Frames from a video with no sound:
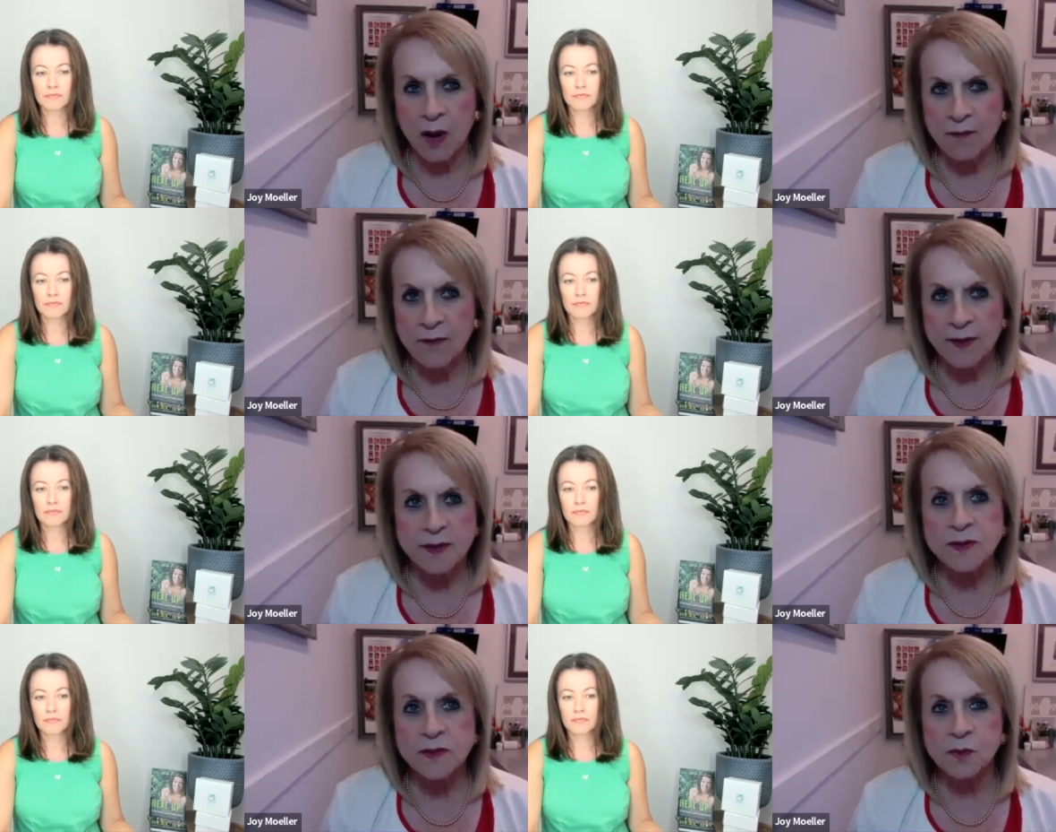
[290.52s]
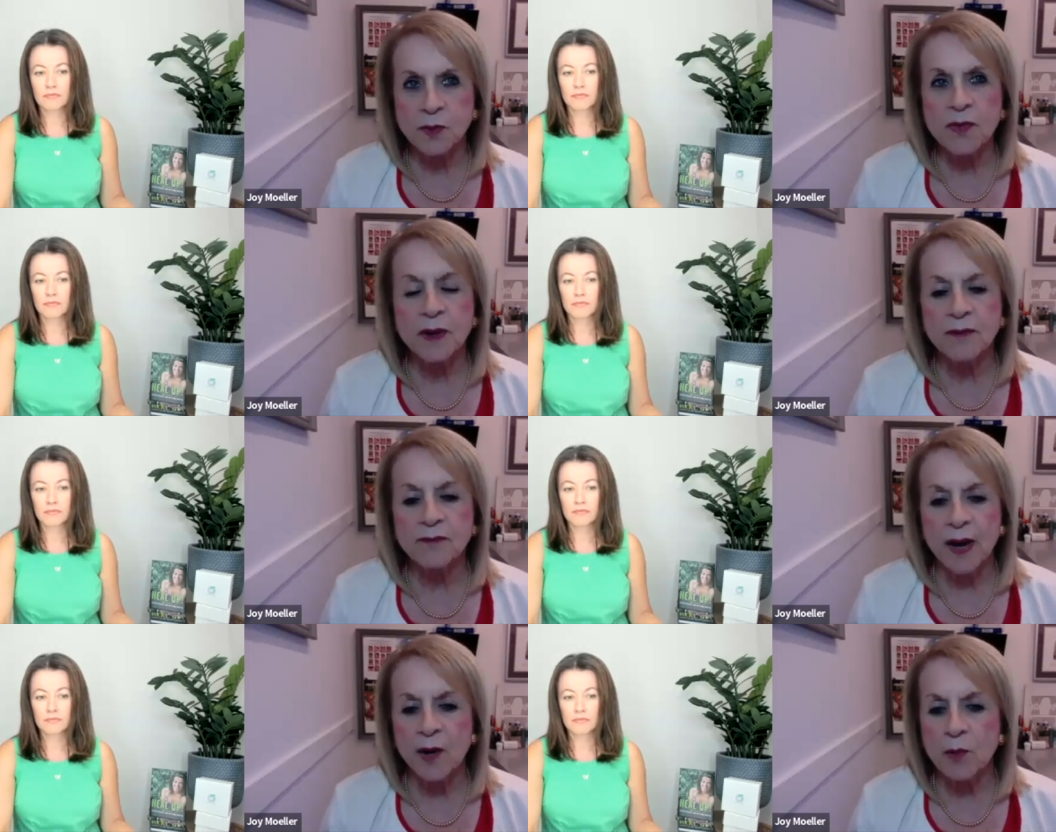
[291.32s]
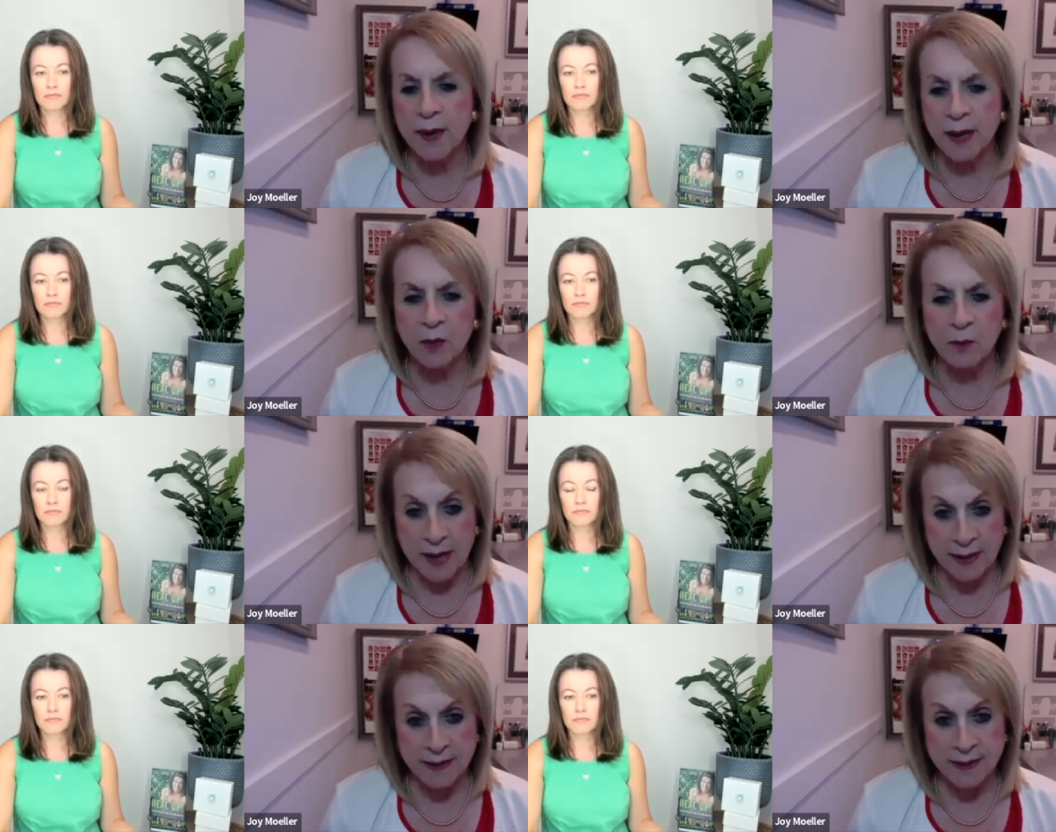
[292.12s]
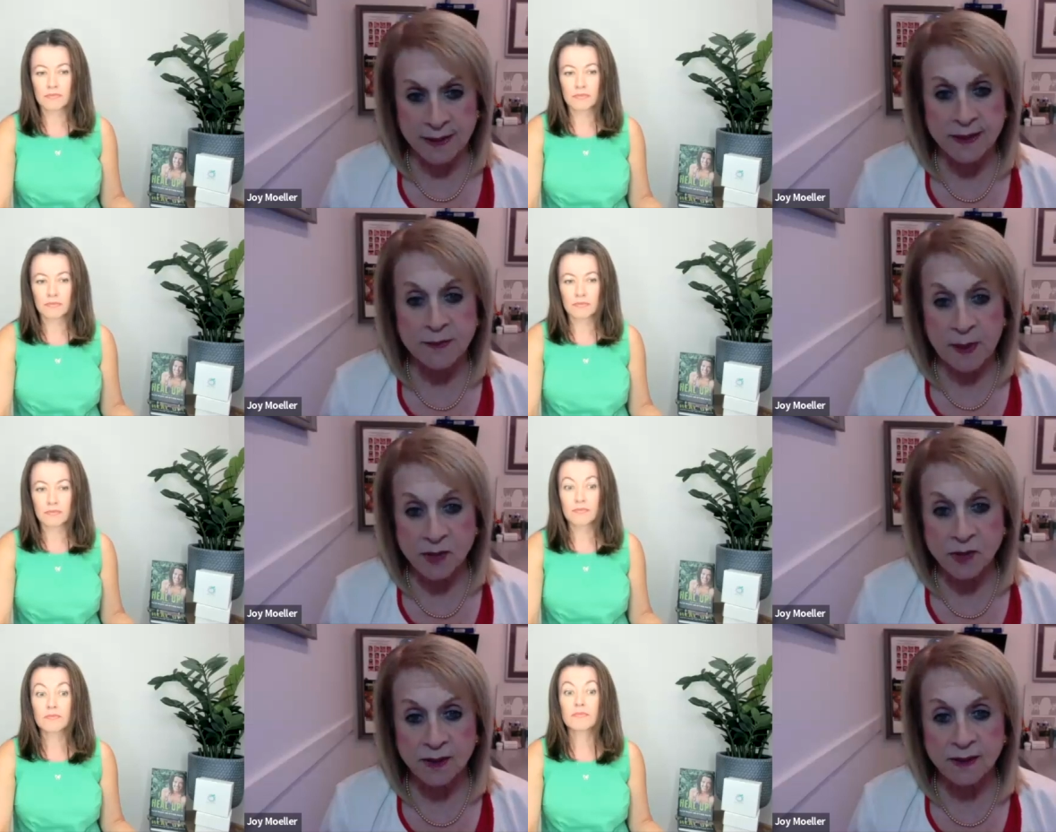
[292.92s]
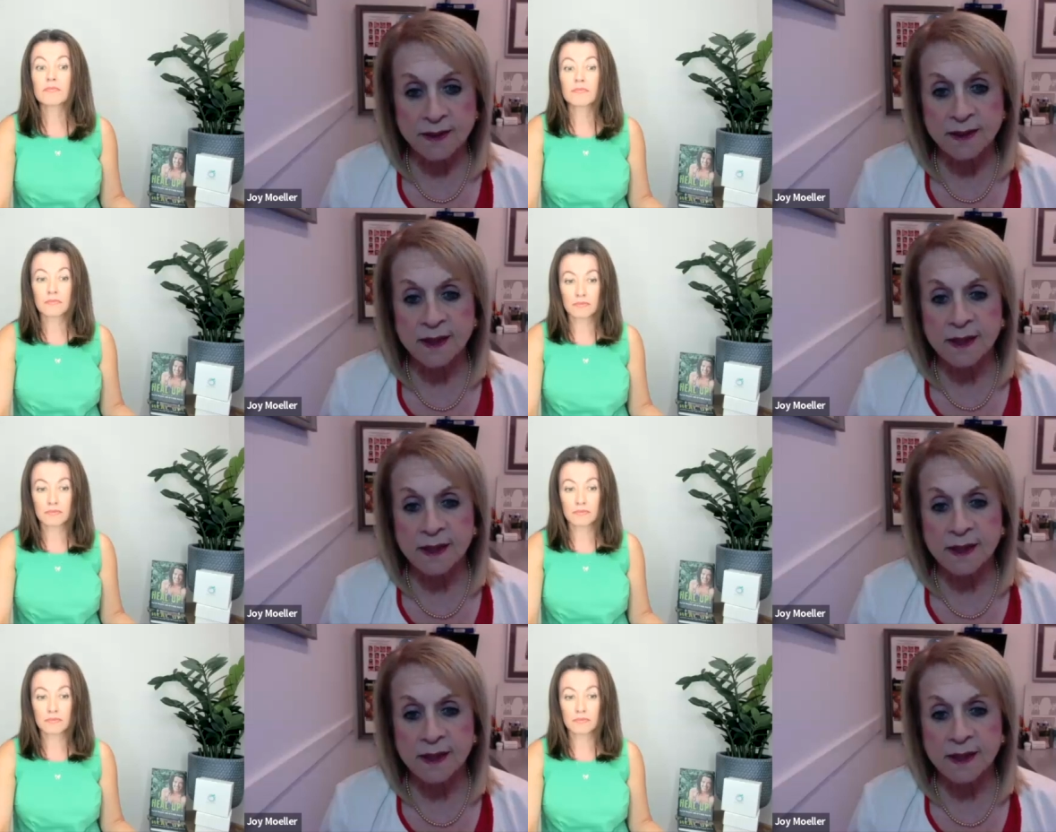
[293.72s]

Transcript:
Speaker 1: office with an environmental medicine specialist.